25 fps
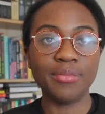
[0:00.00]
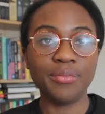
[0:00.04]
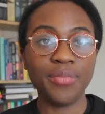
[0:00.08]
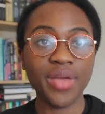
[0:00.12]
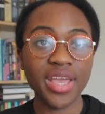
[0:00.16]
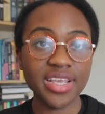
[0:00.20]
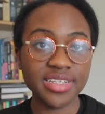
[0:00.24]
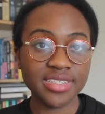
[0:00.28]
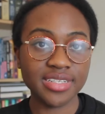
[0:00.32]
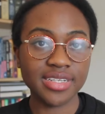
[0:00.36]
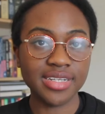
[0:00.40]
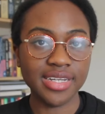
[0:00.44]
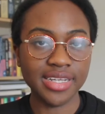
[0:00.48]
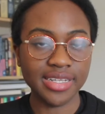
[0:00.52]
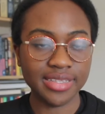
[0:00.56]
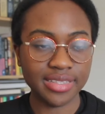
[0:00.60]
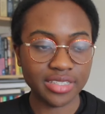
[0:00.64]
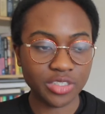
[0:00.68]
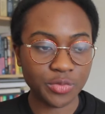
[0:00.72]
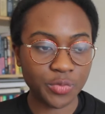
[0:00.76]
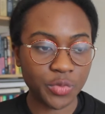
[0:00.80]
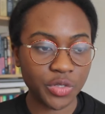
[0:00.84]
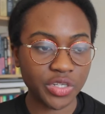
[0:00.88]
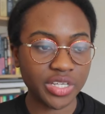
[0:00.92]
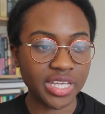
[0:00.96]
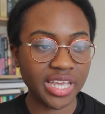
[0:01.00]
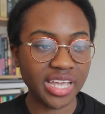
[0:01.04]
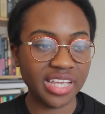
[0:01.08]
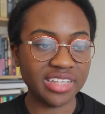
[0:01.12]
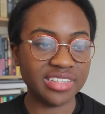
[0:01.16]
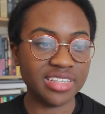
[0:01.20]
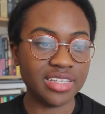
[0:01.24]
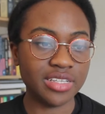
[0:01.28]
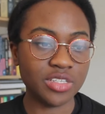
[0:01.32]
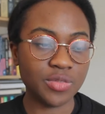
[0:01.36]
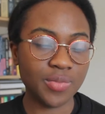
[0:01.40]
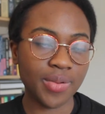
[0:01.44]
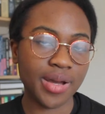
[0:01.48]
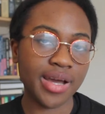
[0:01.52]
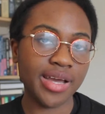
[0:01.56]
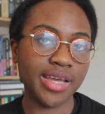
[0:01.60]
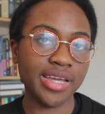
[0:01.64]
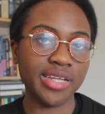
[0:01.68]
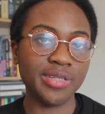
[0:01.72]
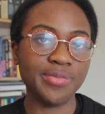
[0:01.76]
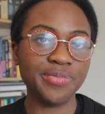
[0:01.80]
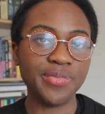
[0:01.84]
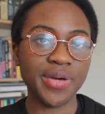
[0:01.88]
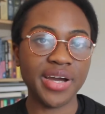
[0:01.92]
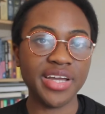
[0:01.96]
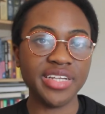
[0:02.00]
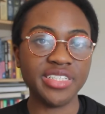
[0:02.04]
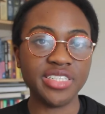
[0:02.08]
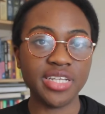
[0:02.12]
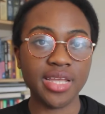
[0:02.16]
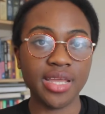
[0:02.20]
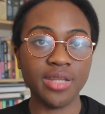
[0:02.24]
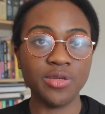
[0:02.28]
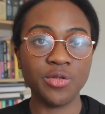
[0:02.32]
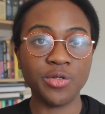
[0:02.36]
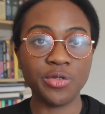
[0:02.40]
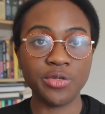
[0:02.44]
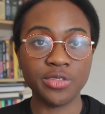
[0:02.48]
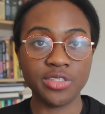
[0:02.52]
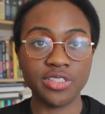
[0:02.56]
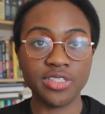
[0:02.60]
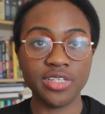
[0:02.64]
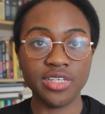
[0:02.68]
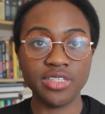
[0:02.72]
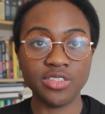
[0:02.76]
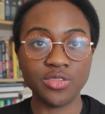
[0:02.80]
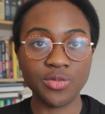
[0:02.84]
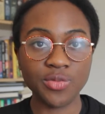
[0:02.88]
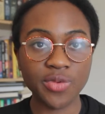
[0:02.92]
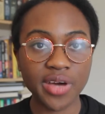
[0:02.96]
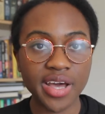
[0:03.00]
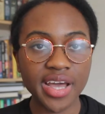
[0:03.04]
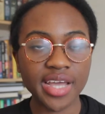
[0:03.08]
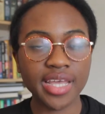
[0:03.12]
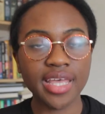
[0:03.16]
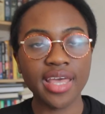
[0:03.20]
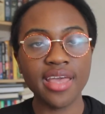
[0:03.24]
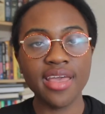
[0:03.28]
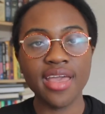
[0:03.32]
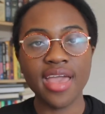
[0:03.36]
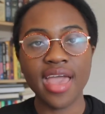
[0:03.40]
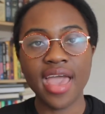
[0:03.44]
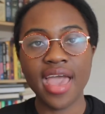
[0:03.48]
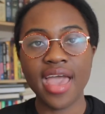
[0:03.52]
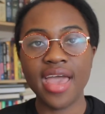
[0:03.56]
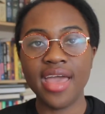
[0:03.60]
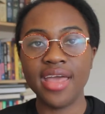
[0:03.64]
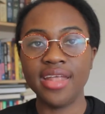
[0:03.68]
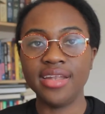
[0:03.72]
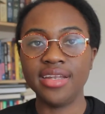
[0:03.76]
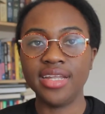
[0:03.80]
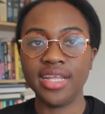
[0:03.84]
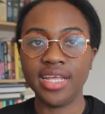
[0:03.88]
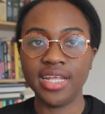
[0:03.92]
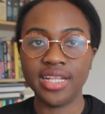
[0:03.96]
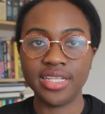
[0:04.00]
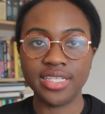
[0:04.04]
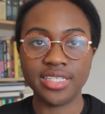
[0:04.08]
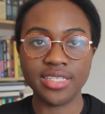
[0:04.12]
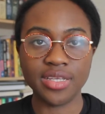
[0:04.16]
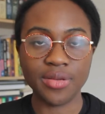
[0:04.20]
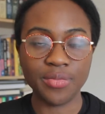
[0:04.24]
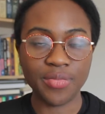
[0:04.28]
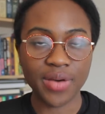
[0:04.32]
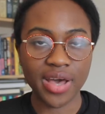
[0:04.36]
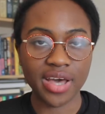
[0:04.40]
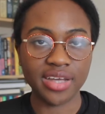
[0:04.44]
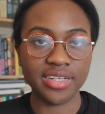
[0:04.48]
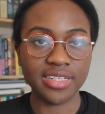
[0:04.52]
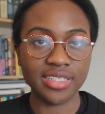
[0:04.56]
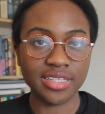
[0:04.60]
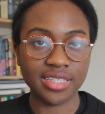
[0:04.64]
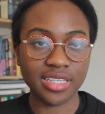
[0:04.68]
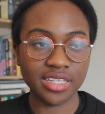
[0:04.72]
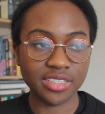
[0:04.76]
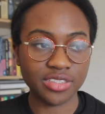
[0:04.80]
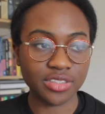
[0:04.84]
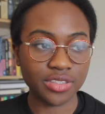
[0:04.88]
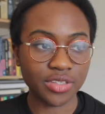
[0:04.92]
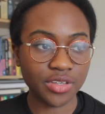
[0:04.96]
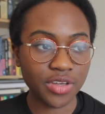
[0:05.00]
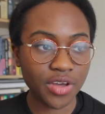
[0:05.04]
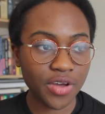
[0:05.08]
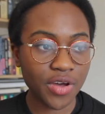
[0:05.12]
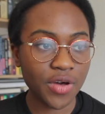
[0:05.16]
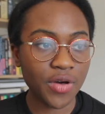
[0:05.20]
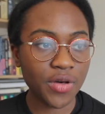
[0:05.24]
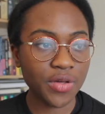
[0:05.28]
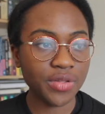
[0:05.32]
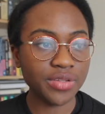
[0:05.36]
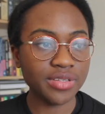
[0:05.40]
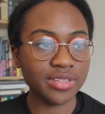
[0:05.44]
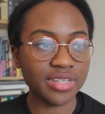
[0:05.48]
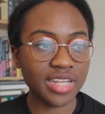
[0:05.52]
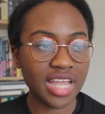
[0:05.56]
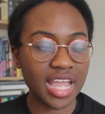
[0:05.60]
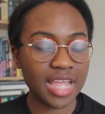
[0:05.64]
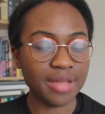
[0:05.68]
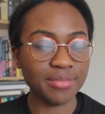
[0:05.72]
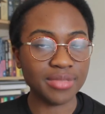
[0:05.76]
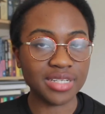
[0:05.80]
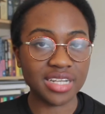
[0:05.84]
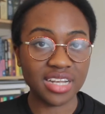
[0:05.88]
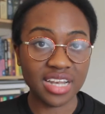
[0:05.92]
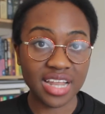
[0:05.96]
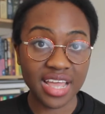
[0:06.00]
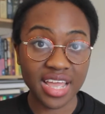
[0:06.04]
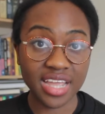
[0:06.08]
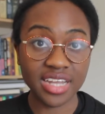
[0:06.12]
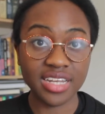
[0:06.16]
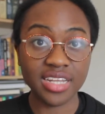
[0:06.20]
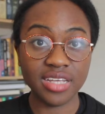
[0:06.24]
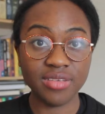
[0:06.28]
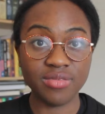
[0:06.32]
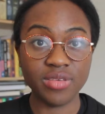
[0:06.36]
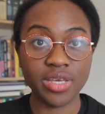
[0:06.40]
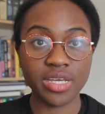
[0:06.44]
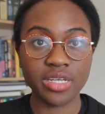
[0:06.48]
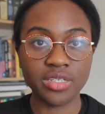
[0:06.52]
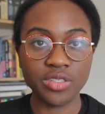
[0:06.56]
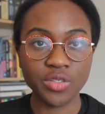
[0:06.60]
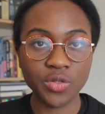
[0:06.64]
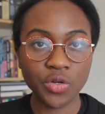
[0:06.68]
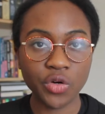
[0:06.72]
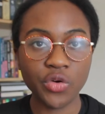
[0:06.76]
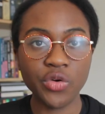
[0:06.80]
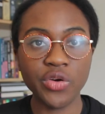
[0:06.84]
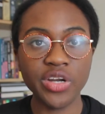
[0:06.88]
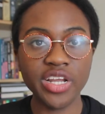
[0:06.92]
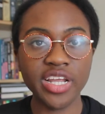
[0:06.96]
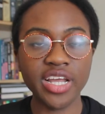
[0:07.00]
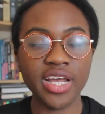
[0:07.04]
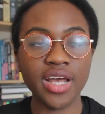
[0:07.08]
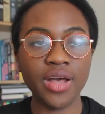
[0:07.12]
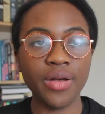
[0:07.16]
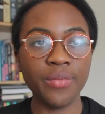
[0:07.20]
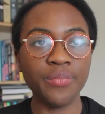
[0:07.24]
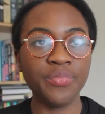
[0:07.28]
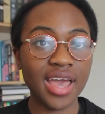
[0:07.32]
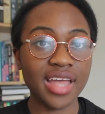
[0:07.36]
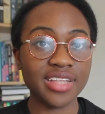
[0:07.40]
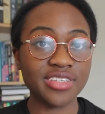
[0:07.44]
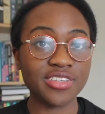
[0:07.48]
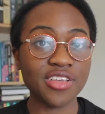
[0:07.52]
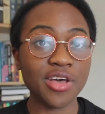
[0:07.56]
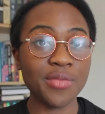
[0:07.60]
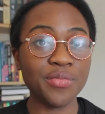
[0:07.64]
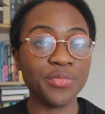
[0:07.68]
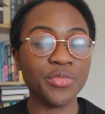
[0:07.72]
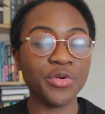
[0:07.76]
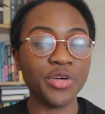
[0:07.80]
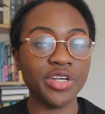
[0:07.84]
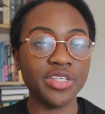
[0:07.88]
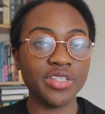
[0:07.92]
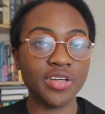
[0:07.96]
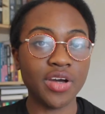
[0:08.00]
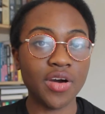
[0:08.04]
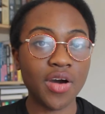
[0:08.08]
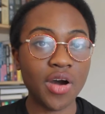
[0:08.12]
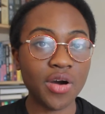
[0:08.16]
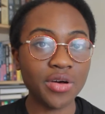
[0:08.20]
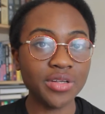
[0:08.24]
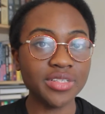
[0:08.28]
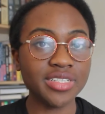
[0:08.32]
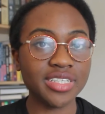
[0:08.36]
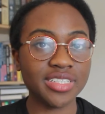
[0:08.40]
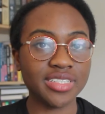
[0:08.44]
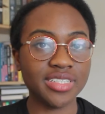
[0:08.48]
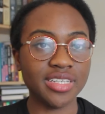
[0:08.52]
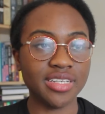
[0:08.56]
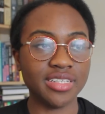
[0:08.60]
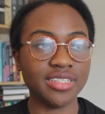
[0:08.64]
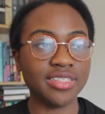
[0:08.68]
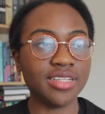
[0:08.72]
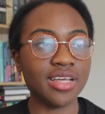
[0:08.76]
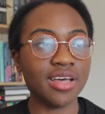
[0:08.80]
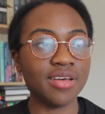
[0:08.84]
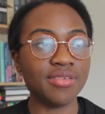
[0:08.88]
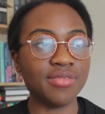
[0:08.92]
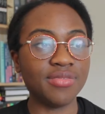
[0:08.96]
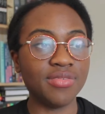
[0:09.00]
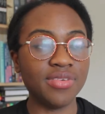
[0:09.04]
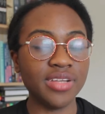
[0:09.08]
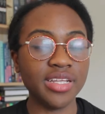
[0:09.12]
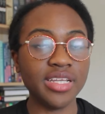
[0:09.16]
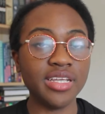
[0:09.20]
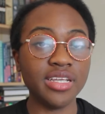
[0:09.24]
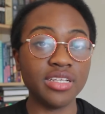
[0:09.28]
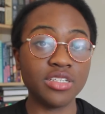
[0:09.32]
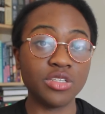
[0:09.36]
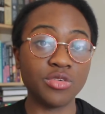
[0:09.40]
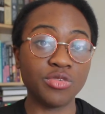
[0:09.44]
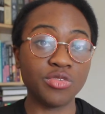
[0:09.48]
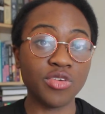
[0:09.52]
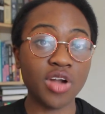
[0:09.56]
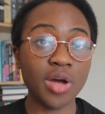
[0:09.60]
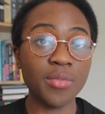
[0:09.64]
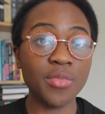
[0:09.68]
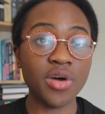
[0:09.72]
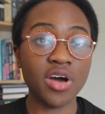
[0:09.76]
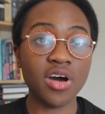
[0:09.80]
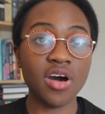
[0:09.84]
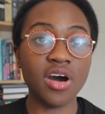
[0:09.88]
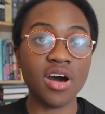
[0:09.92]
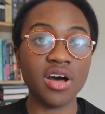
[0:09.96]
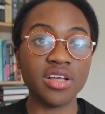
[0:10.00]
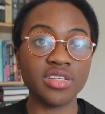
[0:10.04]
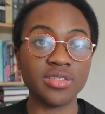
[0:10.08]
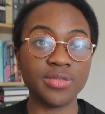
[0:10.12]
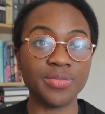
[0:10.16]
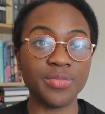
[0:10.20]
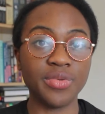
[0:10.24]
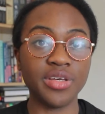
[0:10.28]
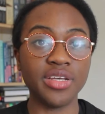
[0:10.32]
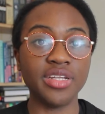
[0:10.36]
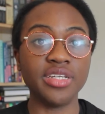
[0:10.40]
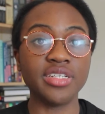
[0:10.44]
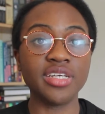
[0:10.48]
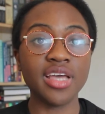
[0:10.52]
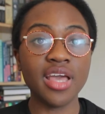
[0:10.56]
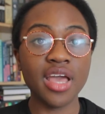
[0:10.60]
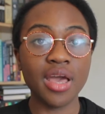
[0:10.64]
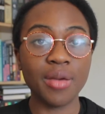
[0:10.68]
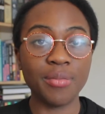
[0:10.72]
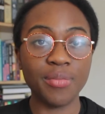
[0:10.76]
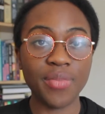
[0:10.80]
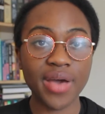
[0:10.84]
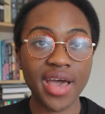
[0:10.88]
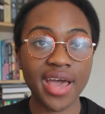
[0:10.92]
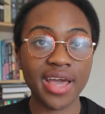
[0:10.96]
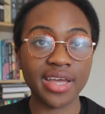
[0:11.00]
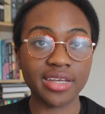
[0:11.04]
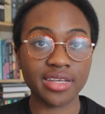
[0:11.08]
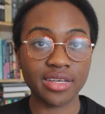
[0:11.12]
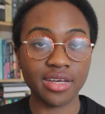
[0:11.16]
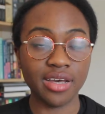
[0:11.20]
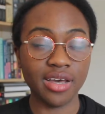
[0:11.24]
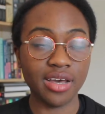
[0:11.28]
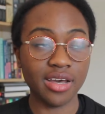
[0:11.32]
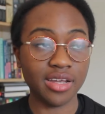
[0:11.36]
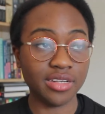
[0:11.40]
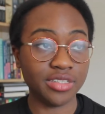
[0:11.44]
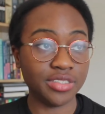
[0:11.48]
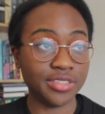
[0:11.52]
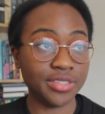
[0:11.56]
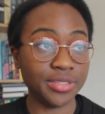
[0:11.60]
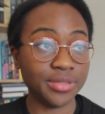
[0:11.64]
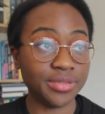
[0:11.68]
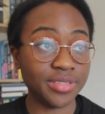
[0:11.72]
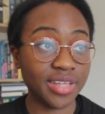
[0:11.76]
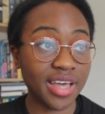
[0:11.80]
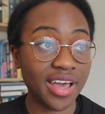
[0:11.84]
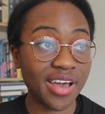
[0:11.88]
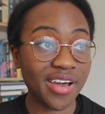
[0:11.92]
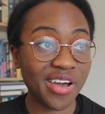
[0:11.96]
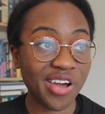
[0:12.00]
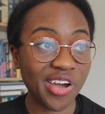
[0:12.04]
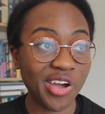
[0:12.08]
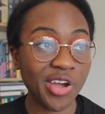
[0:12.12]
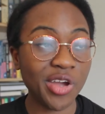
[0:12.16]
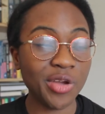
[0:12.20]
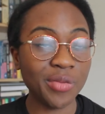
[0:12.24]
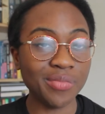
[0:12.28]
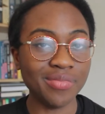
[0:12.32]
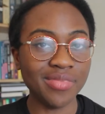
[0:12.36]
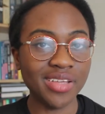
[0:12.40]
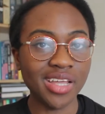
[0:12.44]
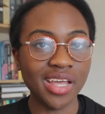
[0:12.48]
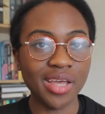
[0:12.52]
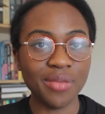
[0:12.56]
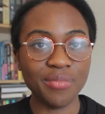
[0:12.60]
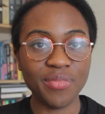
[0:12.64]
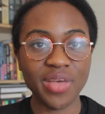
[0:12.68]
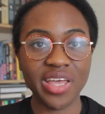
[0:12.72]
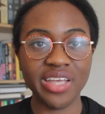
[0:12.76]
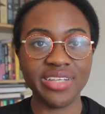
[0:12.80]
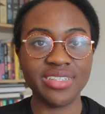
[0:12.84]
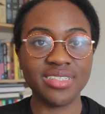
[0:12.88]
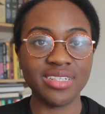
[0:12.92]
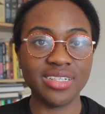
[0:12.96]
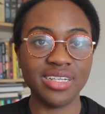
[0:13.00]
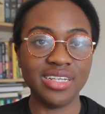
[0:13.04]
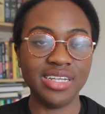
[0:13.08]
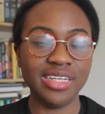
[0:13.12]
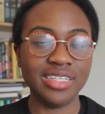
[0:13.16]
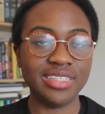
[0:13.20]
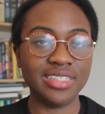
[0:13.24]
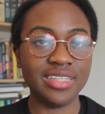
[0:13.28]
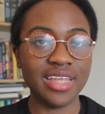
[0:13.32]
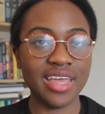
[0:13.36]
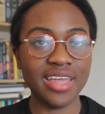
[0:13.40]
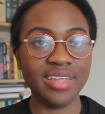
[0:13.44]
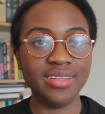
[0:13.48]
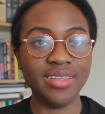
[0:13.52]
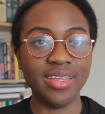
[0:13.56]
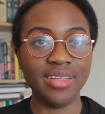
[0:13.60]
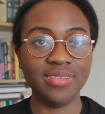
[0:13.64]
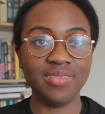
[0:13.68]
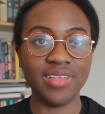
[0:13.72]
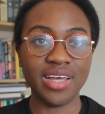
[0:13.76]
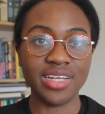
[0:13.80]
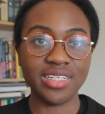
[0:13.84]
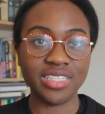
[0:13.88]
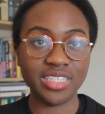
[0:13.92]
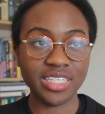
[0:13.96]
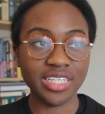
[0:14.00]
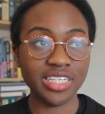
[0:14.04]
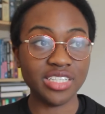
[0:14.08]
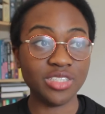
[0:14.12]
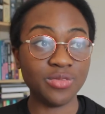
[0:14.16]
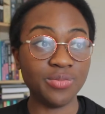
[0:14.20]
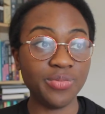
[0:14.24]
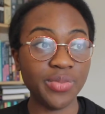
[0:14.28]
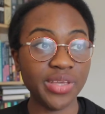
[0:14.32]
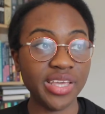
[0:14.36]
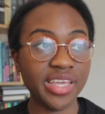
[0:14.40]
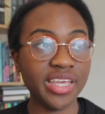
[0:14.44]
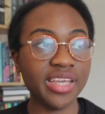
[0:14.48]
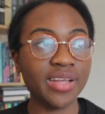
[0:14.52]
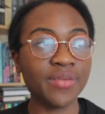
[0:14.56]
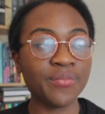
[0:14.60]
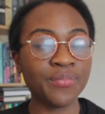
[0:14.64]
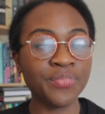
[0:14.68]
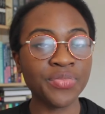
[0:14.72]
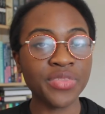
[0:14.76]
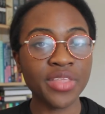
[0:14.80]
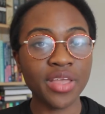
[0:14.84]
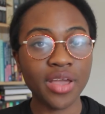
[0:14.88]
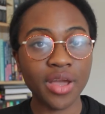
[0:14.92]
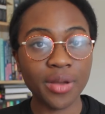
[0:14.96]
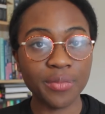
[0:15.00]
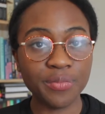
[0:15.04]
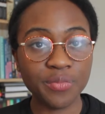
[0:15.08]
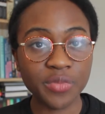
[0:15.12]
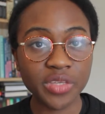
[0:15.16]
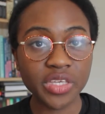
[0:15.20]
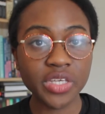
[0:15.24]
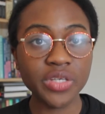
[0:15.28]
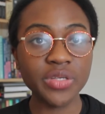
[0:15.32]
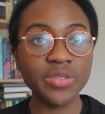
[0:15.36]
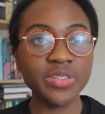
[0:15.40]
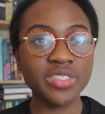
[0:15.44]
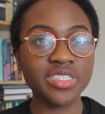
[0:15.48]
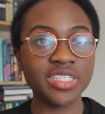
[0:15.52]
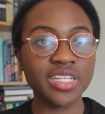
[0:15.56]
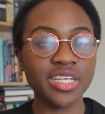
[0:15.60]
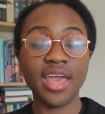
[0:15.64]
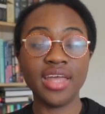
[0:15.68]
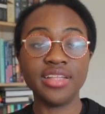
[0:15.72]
Basically, this book is inspired by Jane Austen's work and it's about this girl named Lady Victoria. At some point, her older sister flees from her husband back uh, to their home, basically stating that she's being abused.